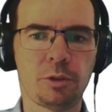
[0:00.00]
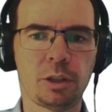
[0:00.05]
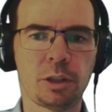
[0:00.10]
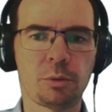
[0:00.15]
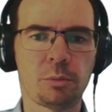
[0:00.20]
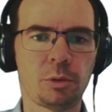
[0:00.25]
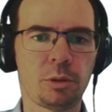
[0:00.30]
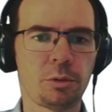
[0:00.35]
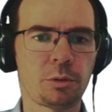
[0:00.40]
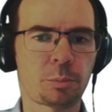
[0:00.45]

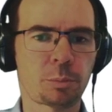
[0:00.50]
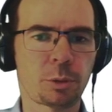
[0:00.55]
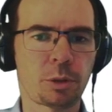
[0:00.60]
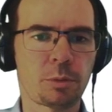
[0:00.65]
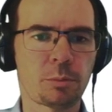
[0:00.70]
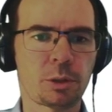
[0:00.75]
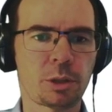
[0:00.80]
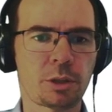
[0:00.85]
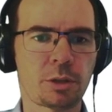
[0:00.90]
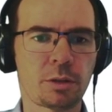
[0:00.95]
will look pretty
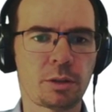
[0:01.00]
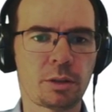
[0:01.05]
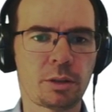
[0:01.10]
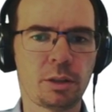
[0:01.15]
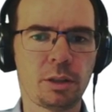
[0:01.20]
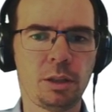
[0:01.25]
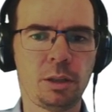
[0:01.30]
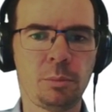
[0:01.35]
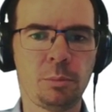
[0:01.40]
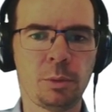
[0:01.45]
much the
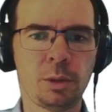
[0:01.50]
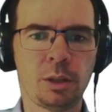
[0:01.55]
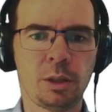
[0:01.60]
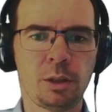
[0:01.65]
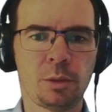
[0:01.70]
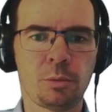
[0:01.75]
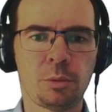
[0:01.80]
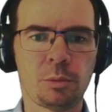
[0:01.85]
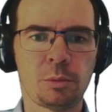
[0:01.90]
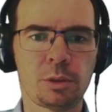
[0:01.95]
same.
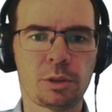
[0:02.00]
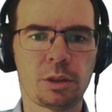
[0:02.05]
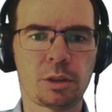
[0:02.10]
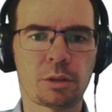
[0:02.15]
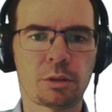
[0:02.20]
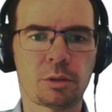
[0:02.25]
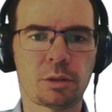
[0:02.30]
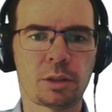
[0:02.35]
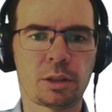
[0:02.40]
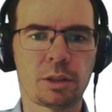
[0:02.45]
We will
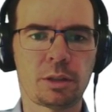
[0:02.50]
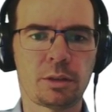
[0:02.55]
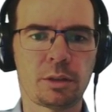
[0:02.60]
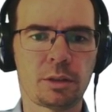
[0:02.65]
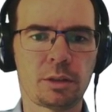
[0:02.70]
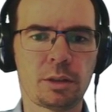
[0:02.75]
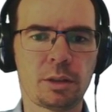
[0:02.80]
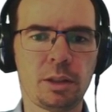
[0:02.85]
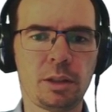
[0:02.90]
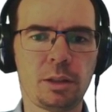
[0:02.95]
discretize the
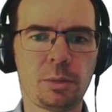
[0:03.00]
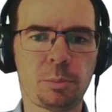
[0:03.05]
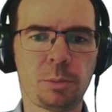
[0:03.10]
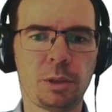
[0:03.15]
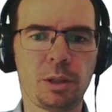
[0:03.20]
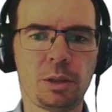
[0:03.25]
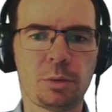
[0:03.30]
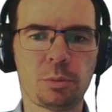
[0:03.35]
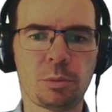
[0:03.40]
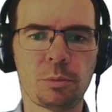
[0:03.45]
state
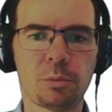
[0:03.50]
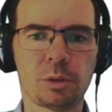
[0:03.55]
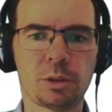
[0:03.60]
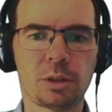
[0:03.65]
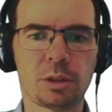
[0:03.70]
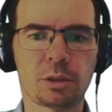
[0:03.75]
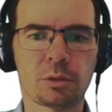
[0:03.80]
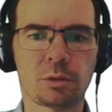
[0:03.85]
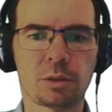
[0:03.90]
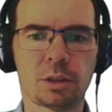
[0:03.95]
space. We will
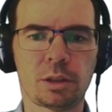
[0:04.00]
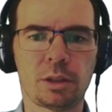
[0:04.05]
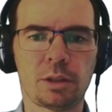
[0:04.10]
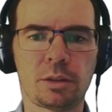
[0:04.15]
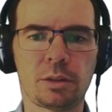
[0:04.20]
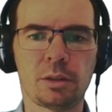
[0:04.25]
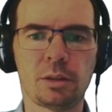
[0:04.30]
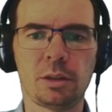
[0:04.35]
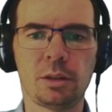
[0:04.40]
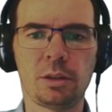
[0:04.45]
discretize
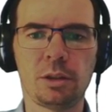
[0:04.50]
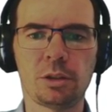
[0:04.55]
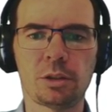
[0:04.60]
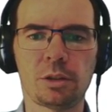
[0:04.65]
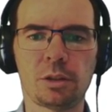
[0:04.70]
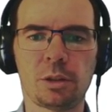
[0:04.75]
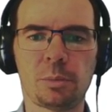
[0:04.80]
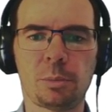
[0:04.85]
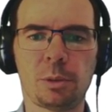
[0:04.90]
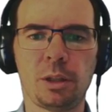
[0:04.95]
the decision
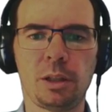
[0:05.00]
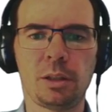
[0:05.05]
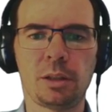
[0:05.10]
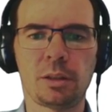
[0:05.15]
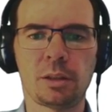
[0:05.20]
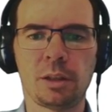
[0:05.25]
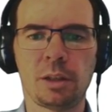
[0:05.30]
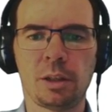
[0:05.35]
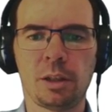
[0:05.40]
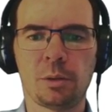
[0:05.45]
space
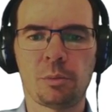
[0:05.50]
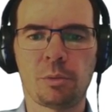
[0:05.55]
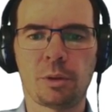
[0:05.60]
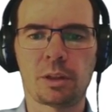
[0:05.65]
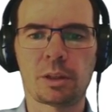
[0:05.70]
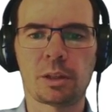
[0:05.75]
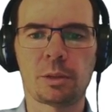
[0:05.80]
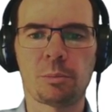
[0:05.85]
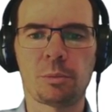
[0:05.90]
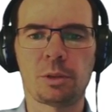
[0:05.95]
with
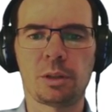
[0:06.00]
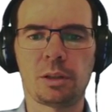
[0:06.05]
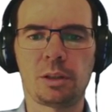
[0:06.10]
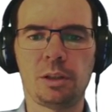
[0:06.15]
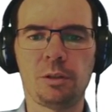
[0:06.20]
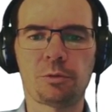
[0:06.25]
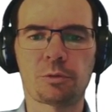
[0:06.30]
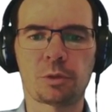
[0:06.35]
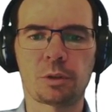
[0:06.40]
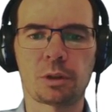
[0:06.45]
some
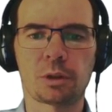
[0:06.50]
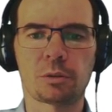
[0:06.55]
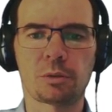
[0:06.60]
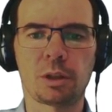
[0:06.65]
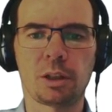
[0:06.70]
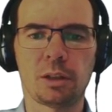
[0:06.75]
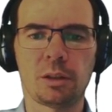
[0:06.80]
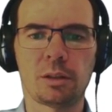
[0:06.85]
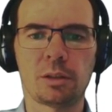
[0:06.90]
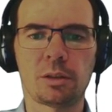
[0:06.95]
different
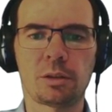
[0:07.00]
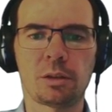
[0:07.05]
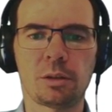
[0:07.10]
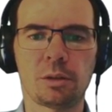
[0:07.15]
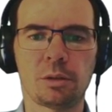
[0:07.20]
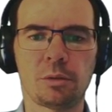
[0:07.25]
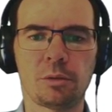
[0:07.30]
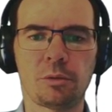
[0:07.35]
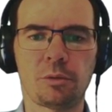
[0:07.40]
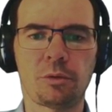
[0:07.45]
grids.
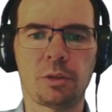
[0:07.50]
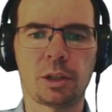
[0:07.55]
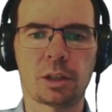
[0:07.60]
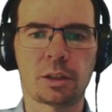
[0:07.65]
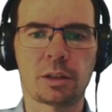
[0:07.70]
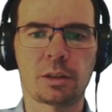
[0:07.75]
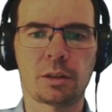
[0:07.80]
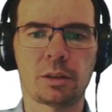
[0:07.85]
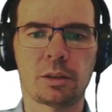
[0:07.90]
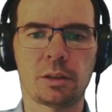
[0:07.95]
So
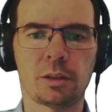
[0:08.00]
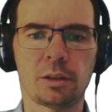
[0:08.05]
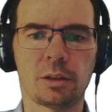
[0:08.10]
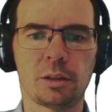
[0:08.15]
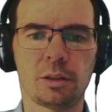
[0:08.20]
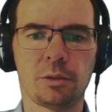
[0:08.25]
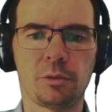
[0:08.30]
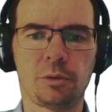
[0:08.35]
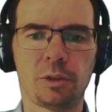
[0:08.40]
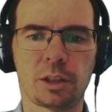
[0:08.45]

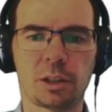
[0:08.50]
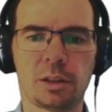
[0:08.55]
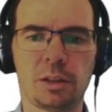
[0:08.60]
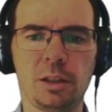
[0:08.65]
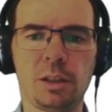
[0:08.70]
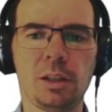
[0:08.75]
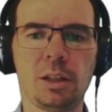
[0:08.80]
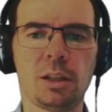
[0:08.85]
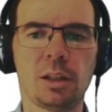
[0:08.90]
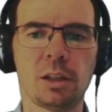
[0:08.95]
vec
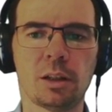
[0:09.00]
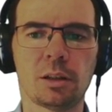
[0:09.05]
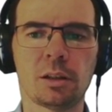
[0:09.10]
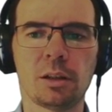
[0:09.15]
D here,